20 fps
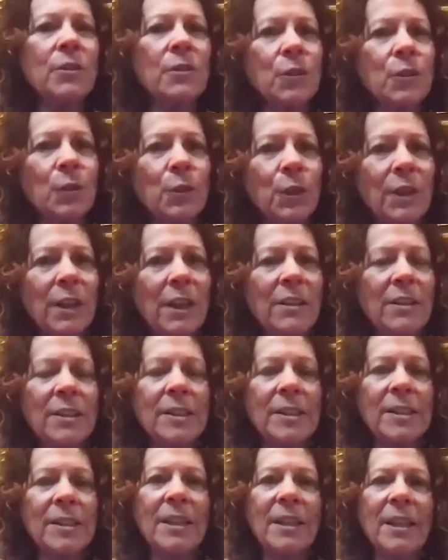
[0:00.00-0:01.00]
you're looking to
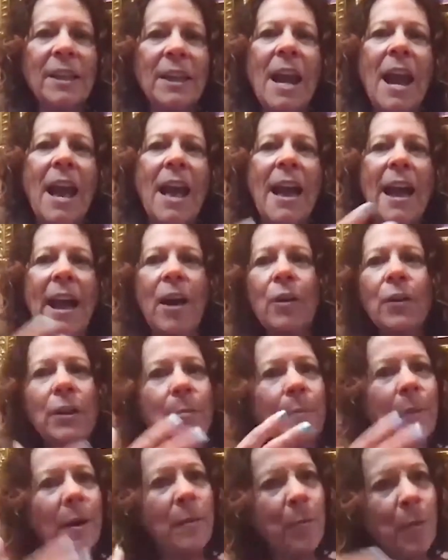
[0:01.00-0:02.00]
see how can
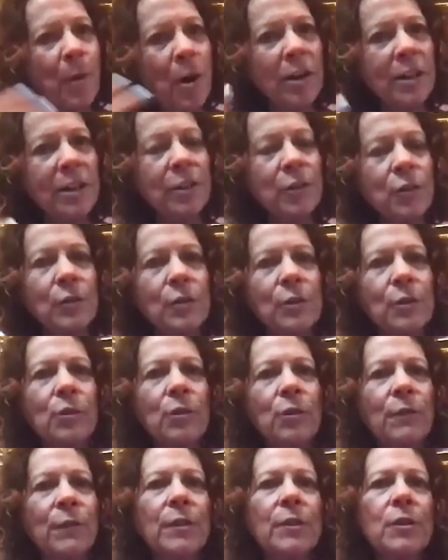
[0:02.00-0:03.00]
my product or
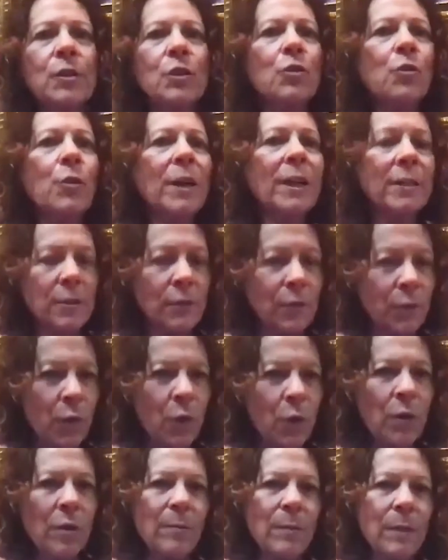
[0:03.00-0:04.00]
service
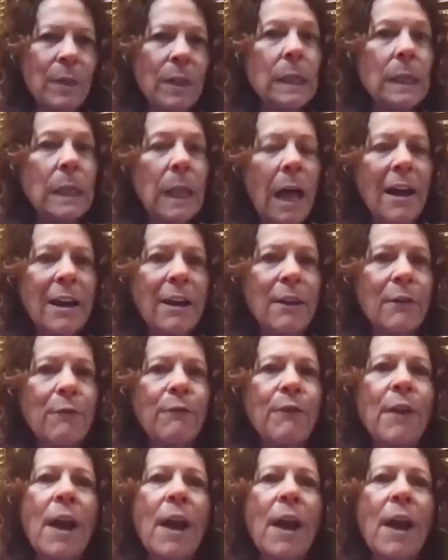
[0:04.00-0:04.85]
transform the life